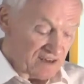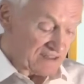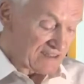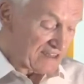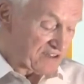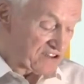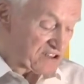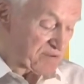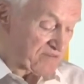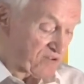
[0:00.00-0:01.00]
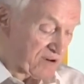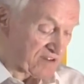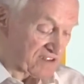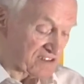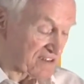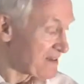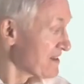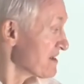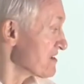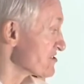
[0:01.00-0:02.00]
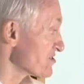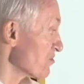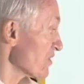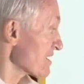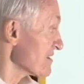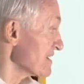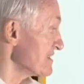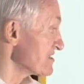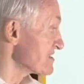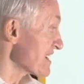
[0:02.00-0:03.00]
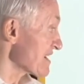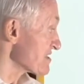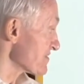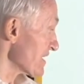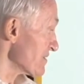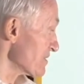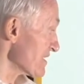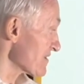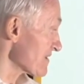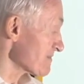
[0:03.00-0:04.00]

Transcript: Leaders' performance. So, what are they dissatisfied with?